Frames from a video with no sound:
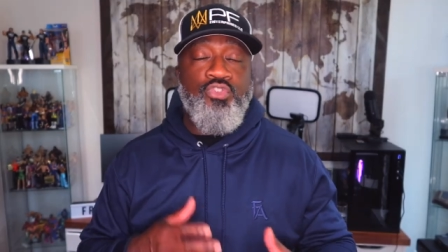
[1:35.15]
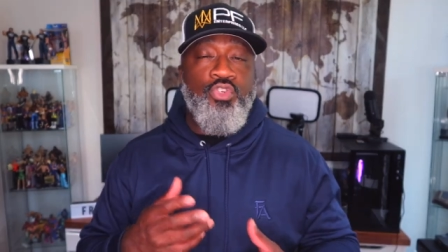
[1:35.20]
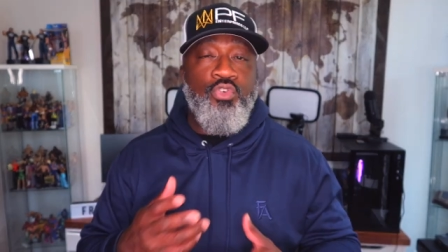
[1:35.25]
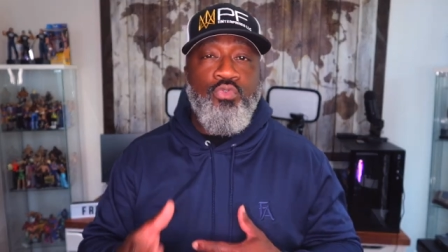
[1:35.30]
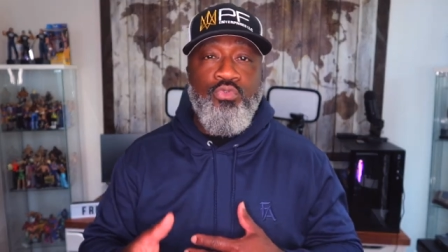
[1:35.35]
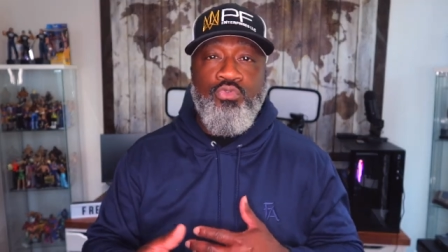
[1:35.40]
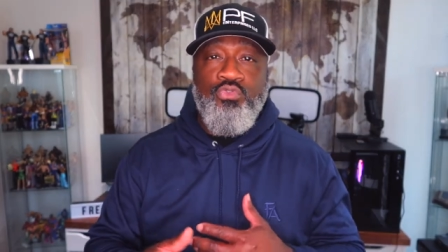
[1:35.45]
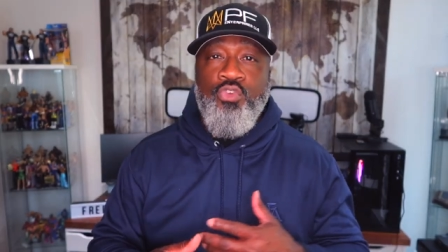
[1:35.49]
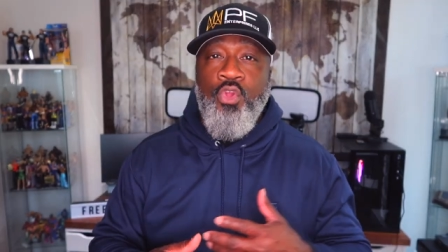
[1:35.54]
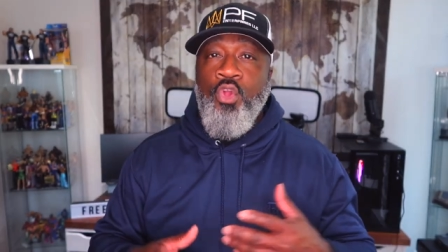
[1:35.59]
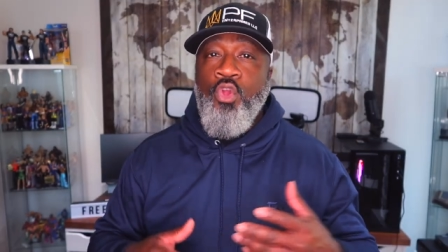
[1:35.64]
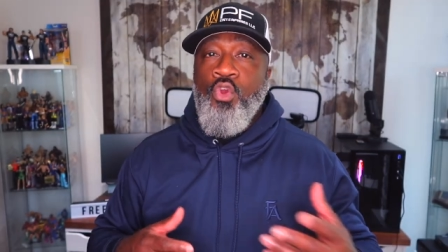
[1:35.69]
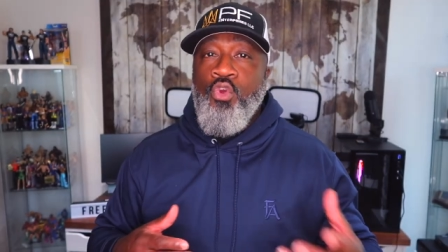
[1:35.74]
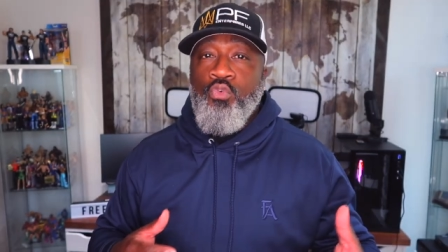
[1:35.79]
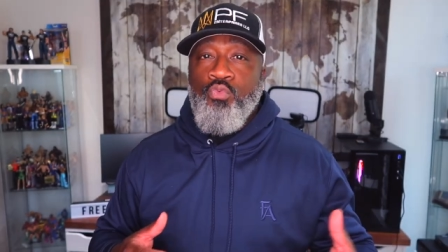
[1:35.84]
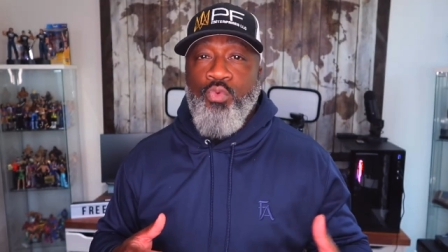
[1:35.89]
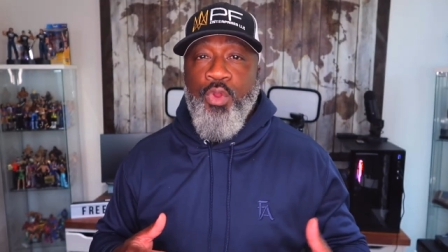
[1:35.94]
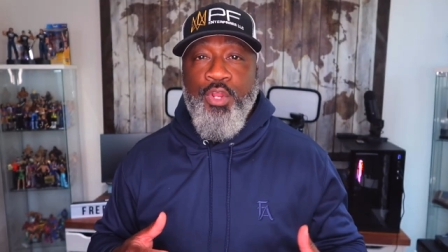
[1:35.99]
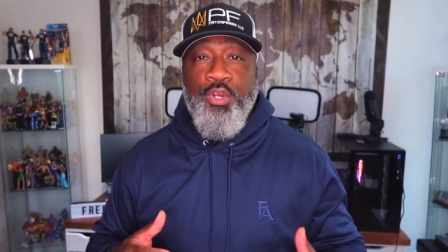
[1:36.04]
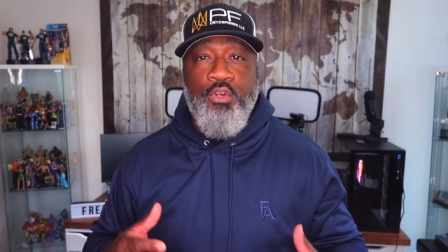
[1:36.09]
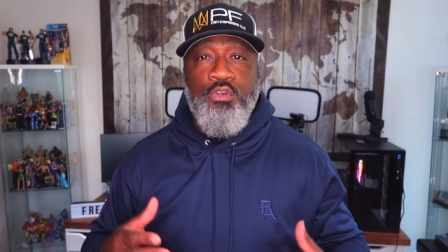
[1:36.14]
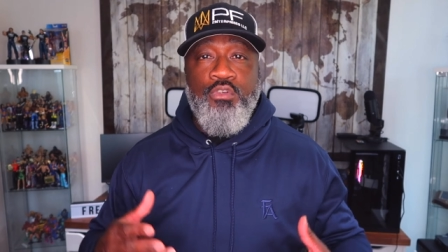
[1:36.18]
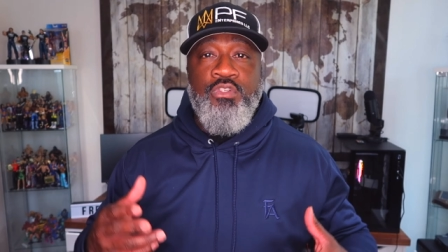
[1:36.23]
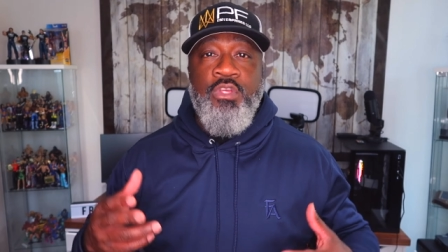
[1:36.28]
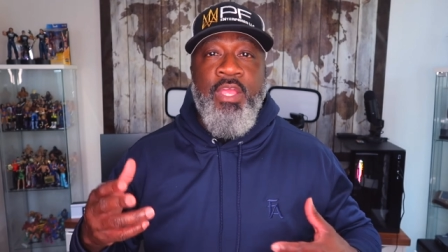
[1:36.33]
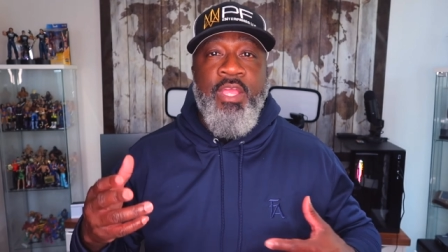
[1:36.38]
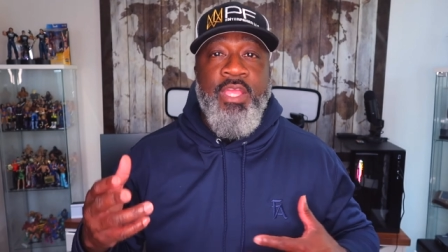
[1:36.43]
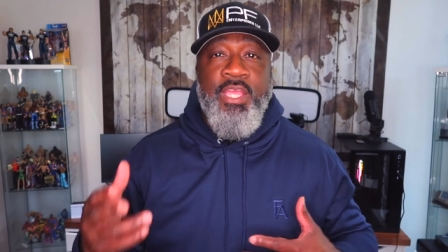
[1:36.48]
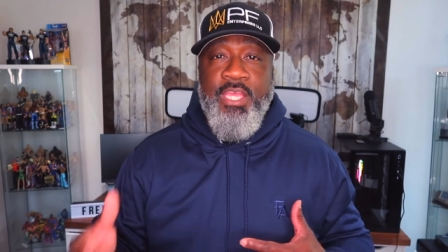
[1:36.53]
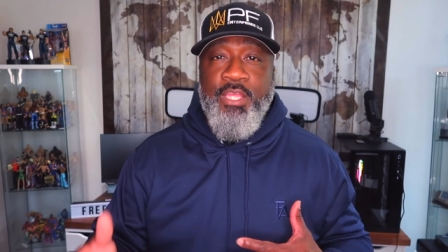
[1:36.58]
shoes, runners,
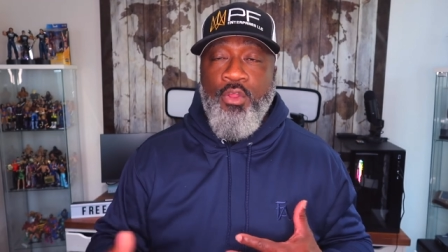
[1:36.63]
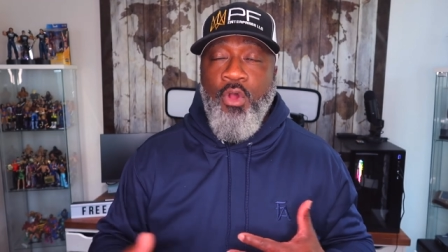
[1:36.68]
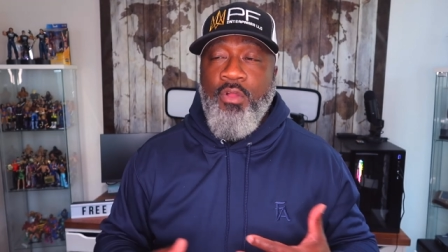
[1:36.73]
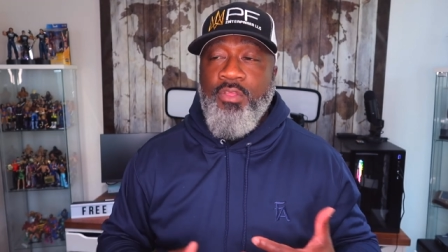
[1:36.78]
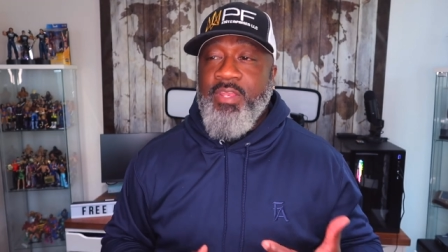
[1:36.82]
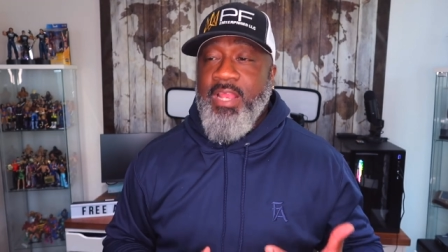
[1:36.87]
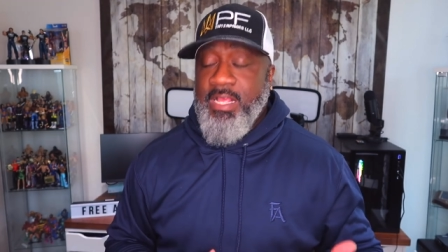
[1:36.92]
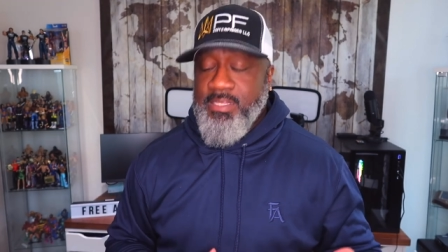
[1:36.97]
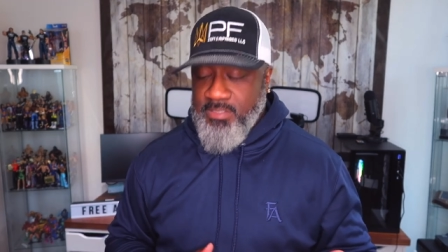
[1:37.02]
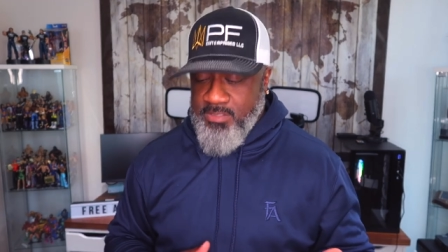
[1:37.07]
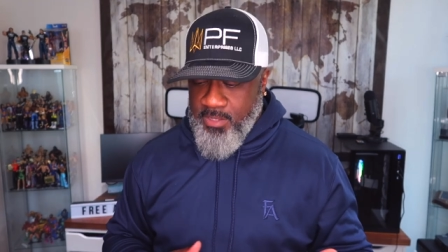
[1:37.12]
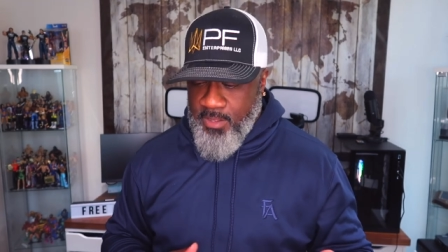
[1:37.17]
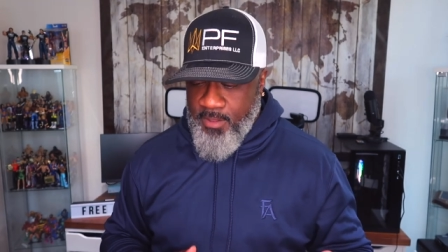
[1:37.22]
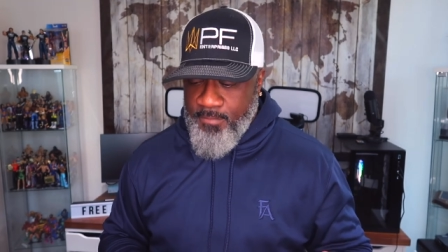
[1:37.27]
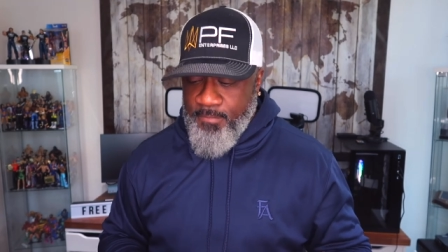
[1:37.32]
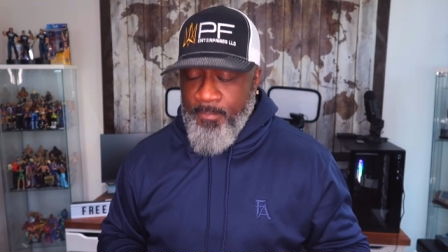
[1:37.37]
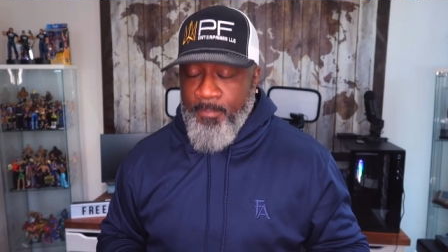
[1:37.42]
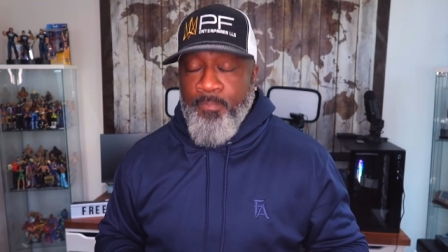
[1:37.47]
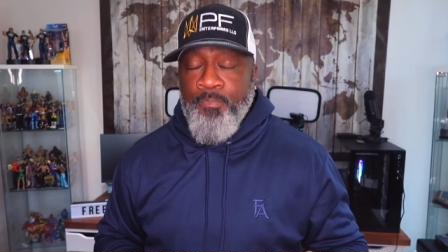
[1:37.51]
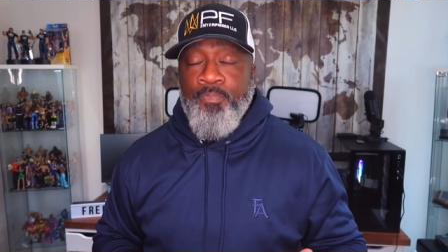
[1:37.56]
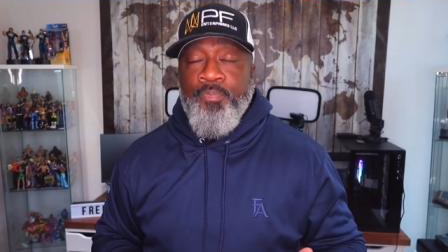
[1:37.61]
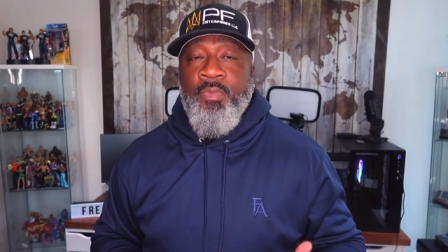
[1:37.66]
and all of that stuff.